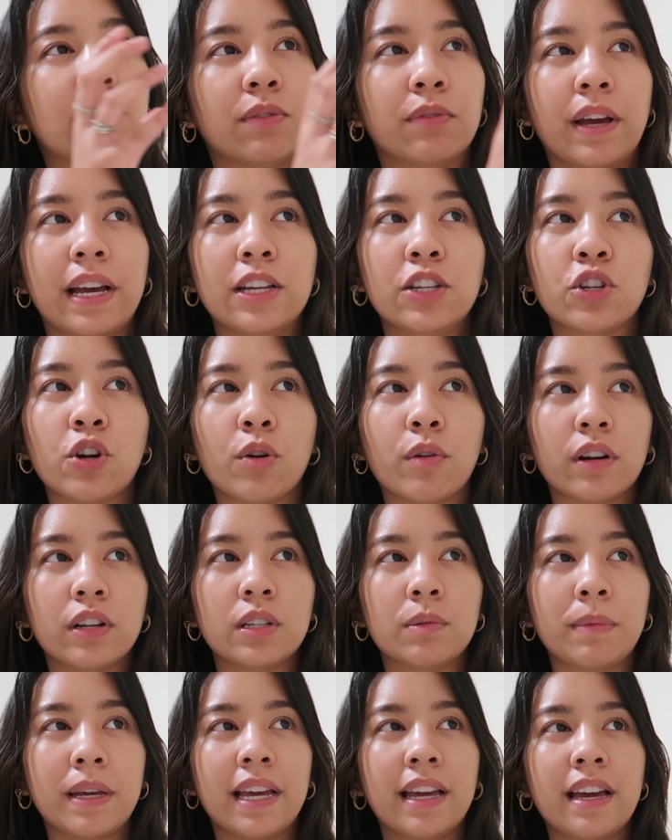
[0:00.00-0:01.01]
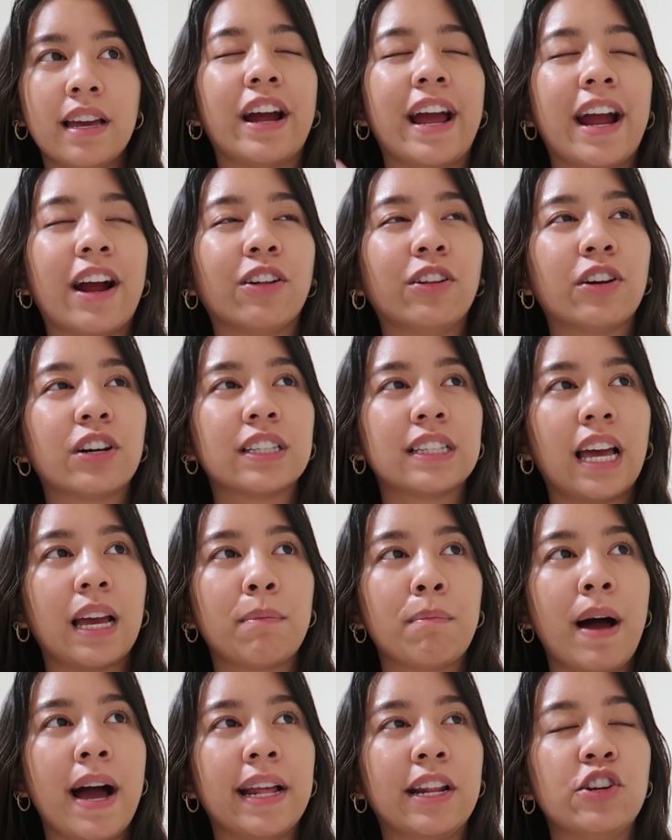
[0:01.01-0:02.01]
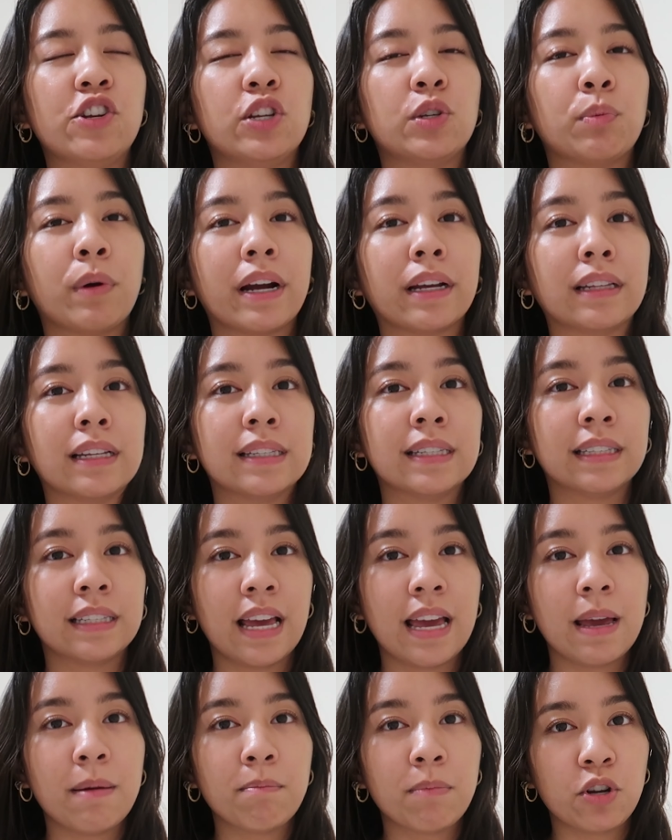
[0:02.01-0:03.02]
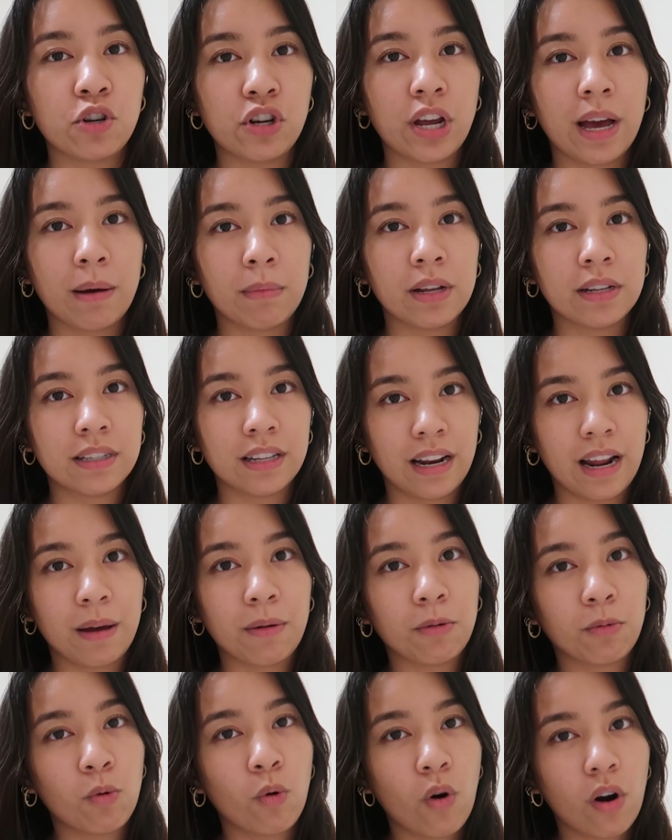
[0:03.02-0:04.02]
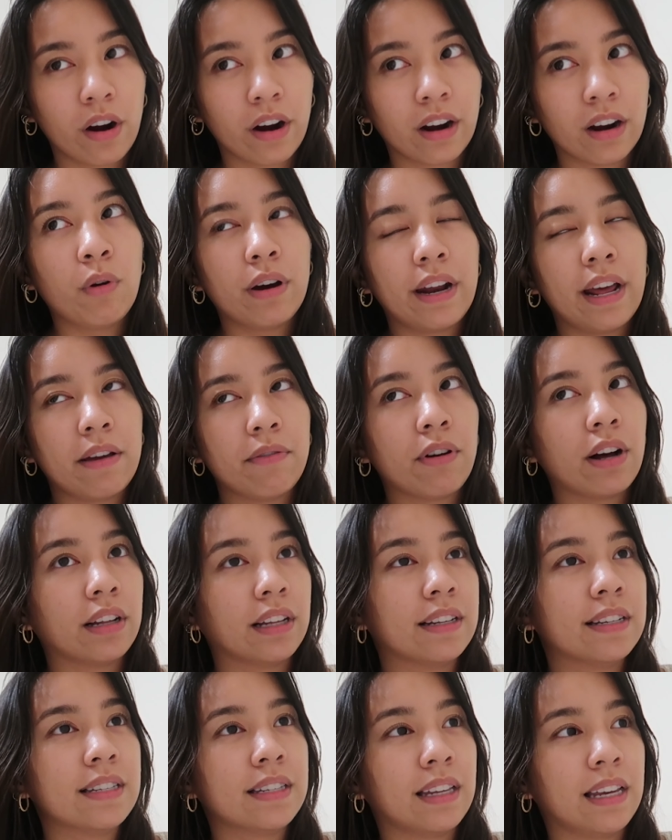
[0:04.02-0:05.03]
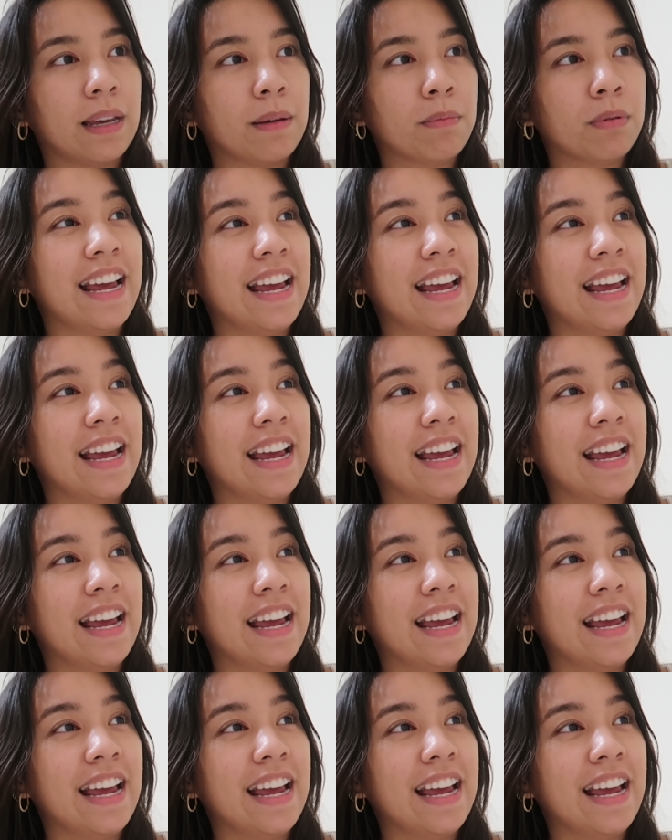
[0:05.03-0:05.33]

is faced towards me. Her hair looks like mine, and she's wearing the same pajamas that I wore when I fell asleep.